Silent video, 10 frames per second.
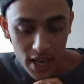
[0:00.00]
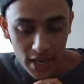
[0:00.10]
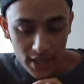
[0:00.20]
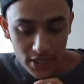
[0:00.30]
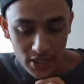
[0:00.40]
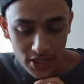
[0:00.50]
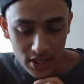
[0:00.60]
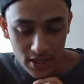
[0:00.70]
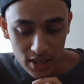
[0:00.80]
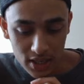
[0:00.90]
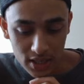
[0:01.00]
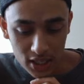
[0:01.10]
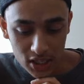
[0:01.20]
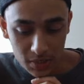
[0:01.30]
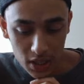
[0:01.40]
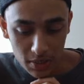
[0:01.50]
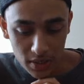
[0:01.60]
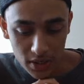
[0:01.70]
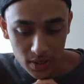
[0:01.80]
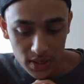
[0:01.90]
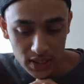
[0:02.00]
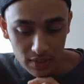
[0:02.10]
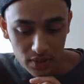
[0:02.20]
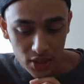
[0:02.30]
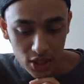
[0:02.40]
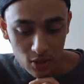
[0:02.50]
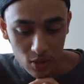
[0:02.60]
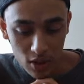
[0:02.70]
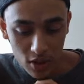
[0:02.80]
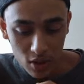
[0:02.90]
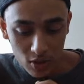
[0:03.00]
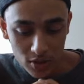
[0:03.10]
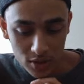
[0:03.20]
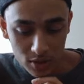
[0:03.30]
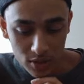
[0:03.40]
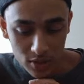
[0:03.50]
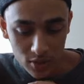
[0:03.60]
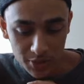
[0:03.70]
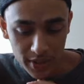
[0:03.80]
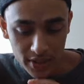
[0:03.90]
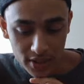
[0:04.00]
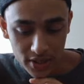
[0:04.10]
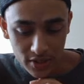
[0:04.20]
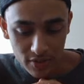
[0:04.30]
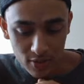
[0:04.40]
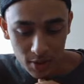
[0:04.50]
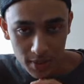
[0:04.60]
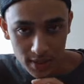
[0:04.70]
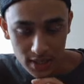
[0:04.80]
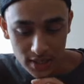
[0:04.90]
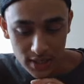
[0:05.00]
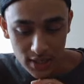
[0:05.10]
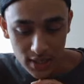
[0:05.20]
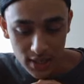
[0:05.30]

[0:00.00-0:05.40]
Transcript: in addition to conducting experiments, Unit 731 also used prisoners for weapon testing,